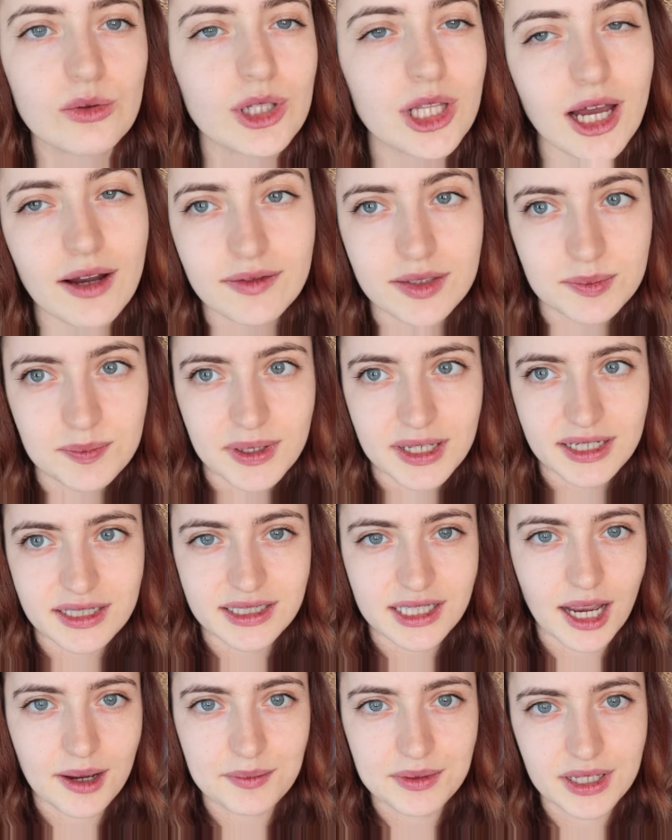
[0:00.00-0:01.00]
love spending
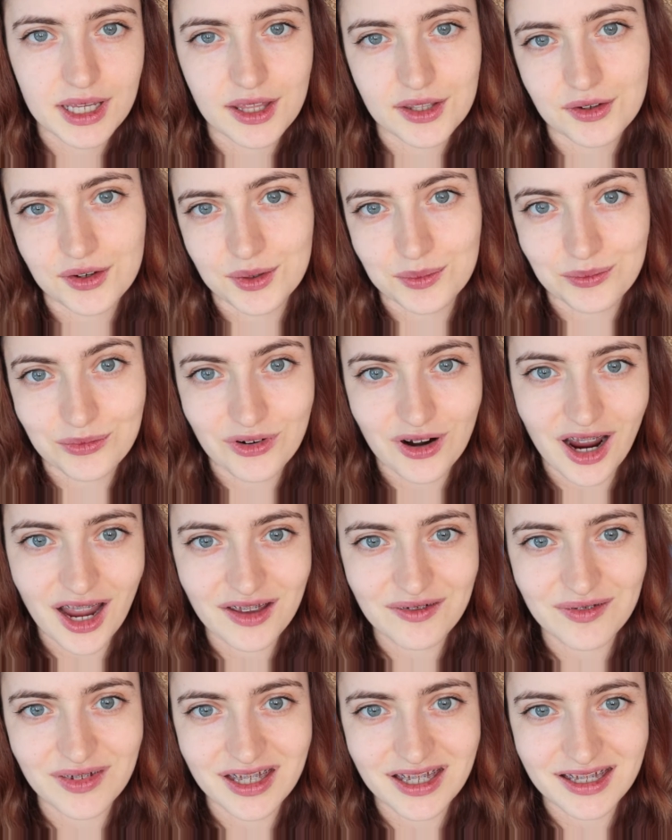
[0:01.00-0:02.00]
time together in
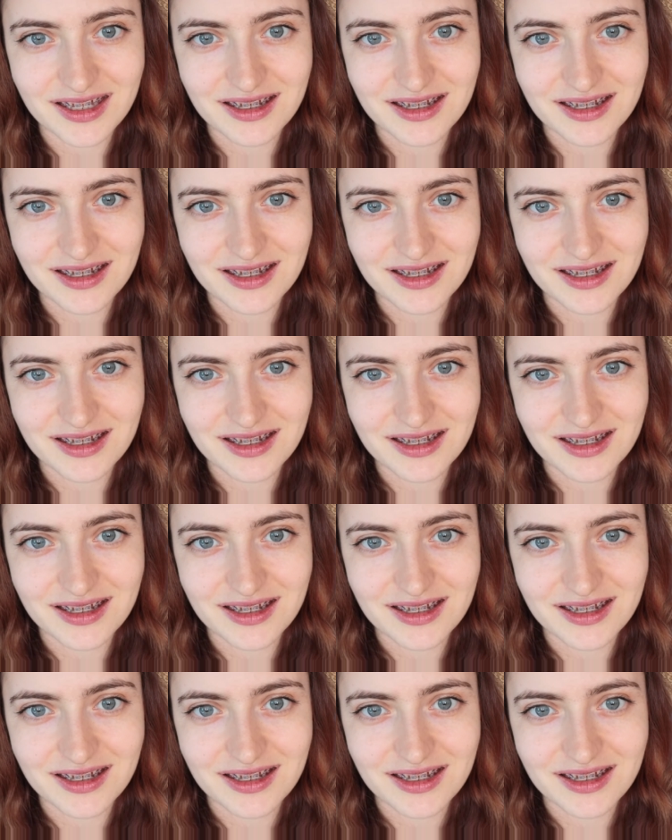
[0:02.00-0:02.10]
private.